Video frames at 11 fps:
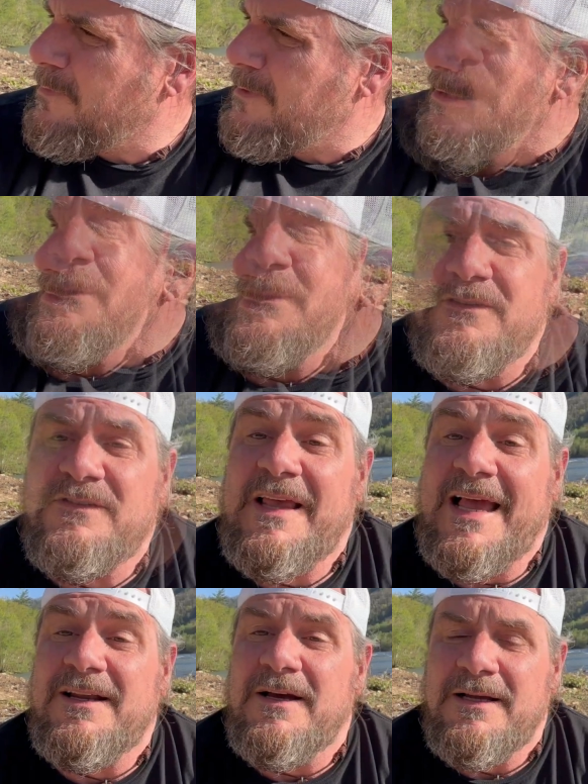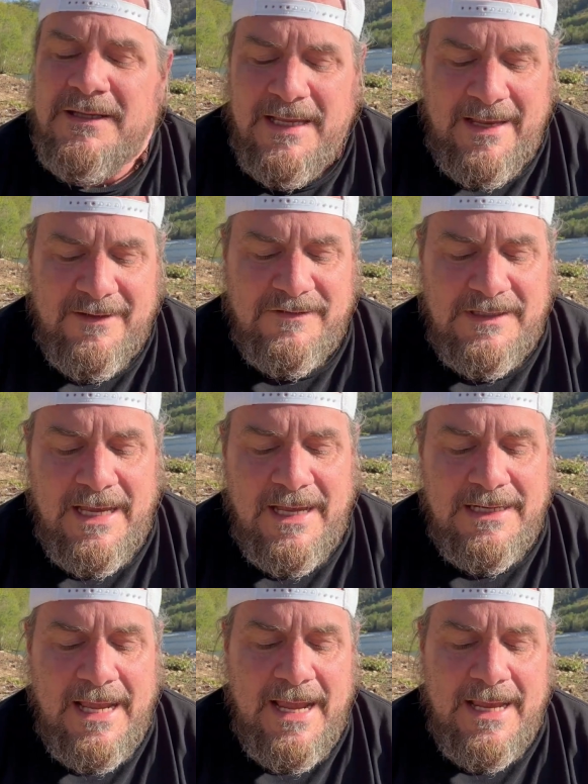name is Sena,
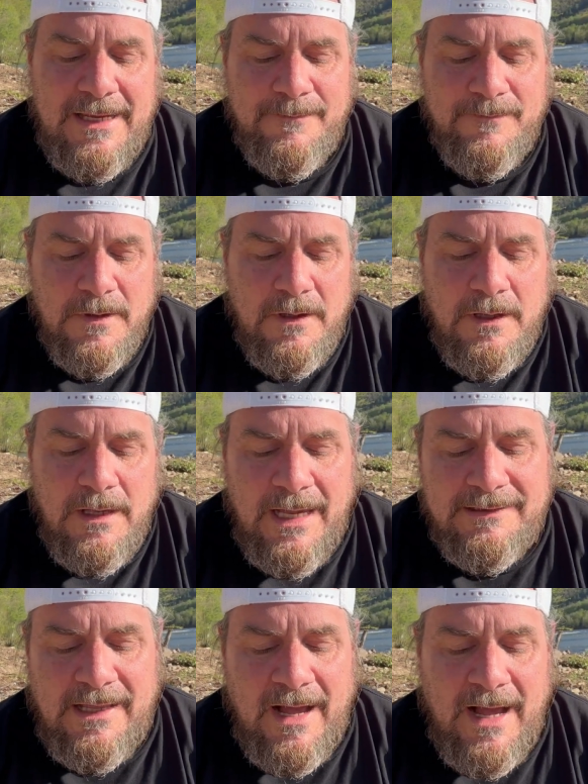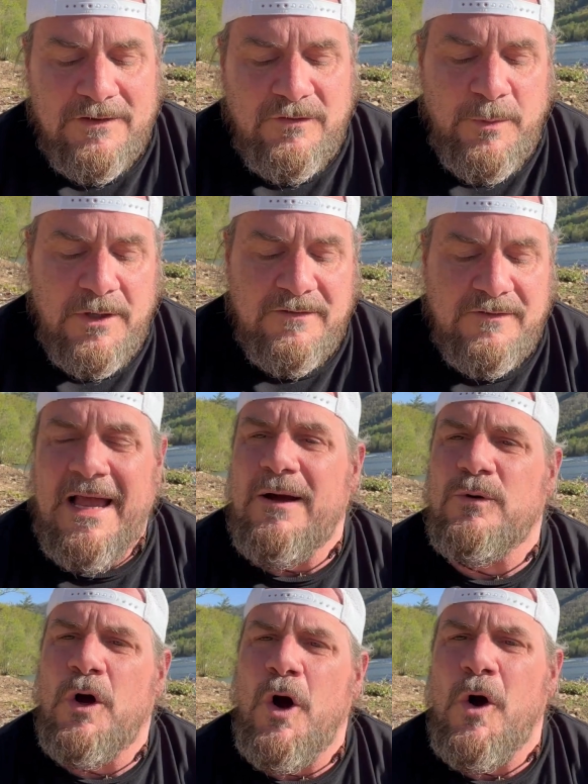S-E-N-A, at the Hot Springs
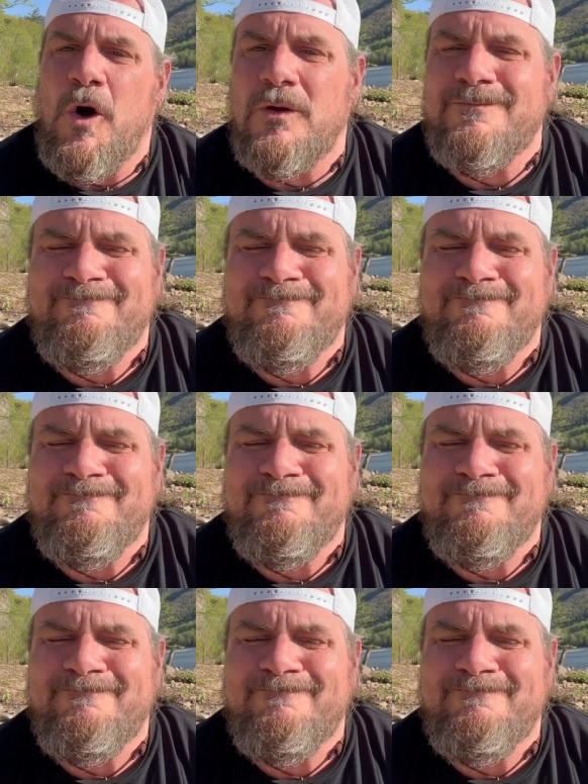Town Hall.